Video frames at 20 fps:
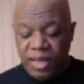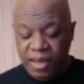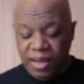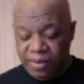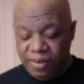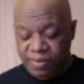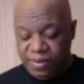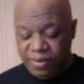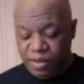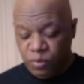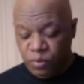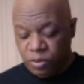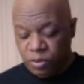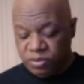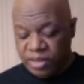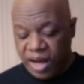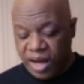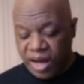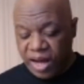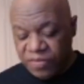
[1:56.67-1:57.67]
then we'll
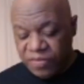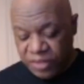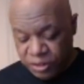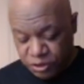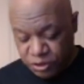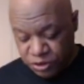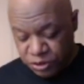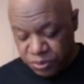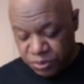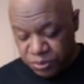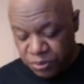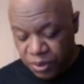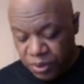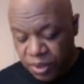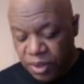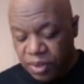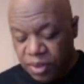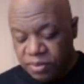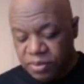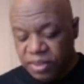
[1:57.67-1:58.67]
dive into
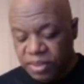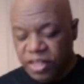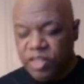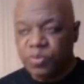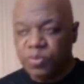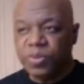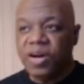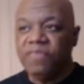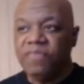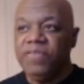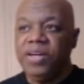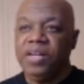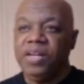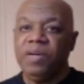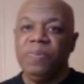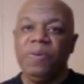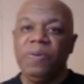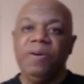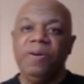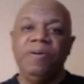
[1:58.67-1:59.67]
today's
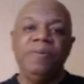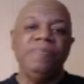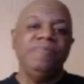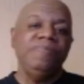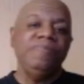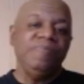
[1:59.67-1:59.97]
prophetic word.